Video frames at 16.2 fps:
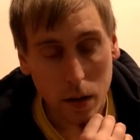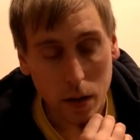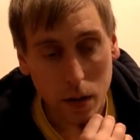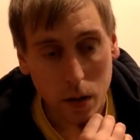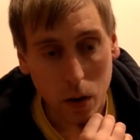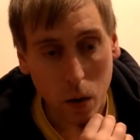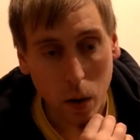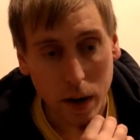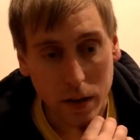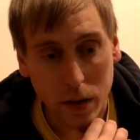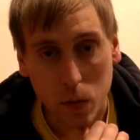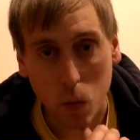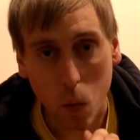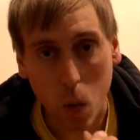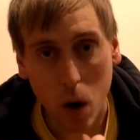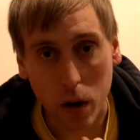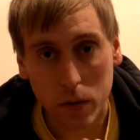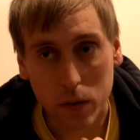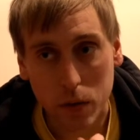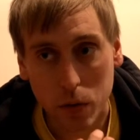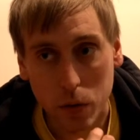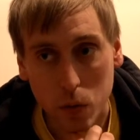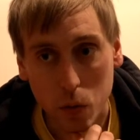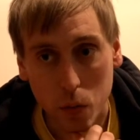you know, I didn't want
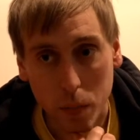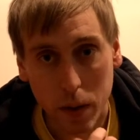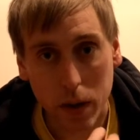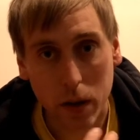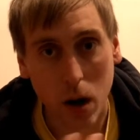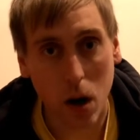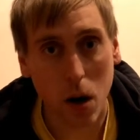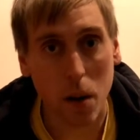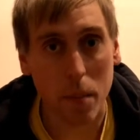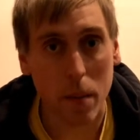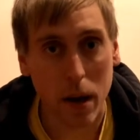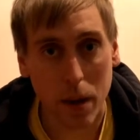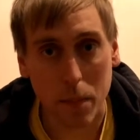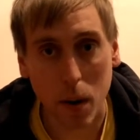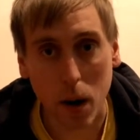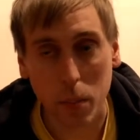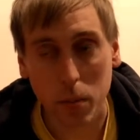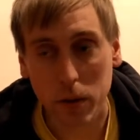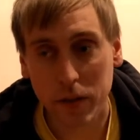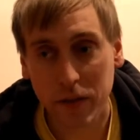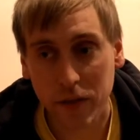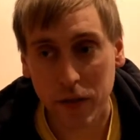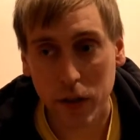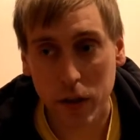to become a
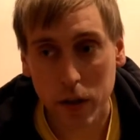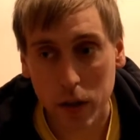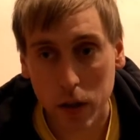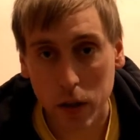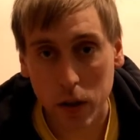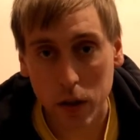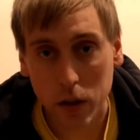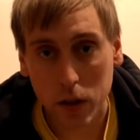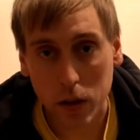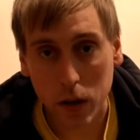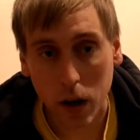public figure.